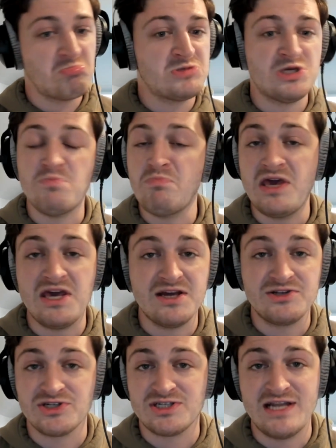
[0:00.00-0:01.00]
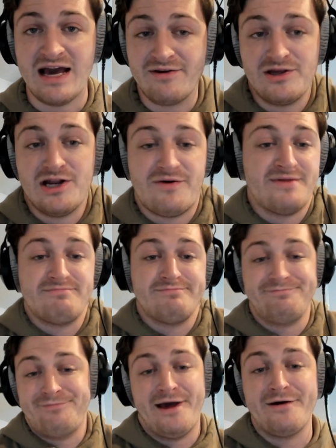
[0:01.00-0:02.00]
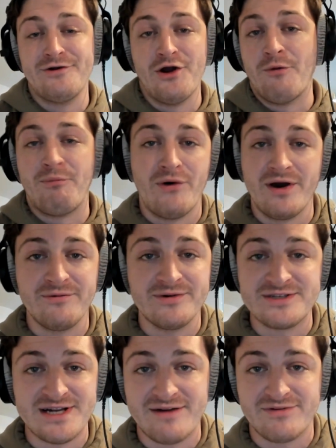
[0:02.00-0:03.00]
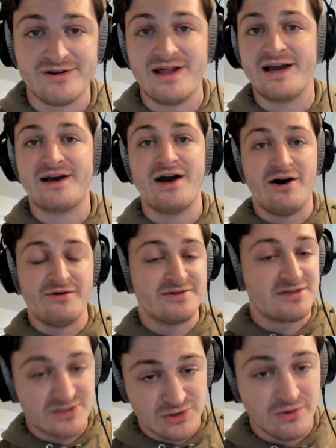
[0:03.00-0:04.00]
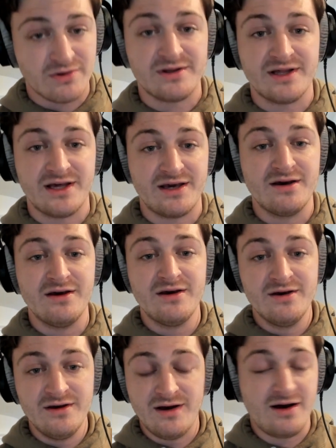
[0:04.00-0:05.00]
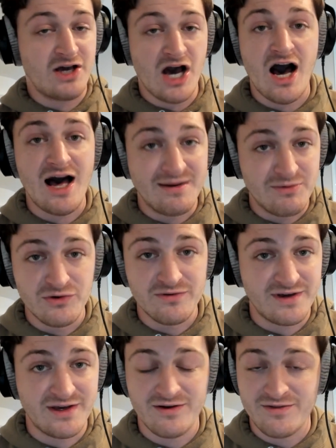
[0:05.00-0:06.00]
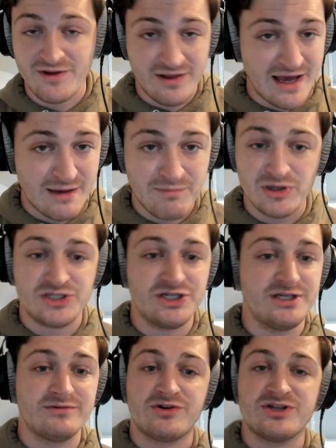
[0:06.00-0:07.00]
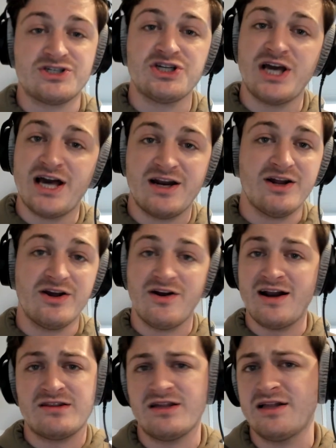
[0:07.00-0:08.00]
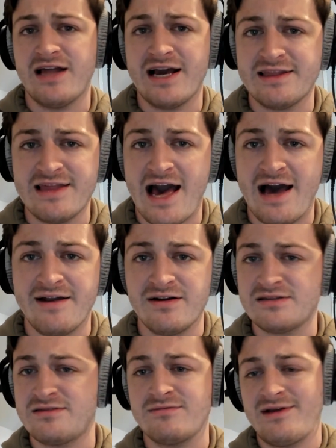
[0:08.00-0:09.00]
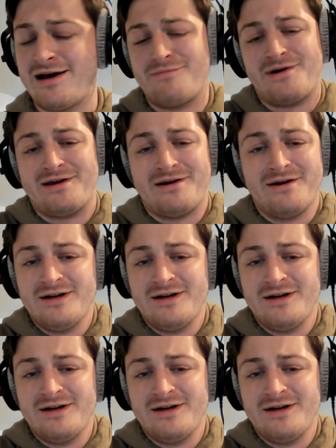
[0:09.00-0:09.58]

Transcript: To me, it just now, you know, at no point was it ever like, oh, this is totally a God movie, or they're like pushing Christianity or anything like that. Not that I'm like,